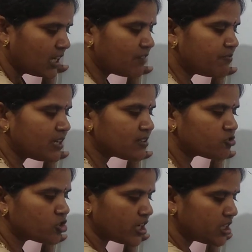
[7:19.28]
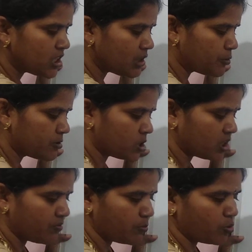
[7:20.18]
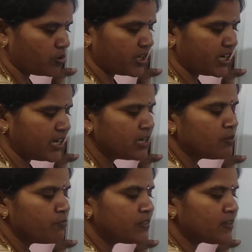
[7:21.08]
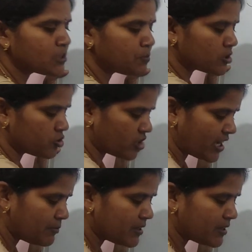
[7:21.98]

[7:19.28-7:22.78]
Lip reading: If there is change in the position of the body with respect to time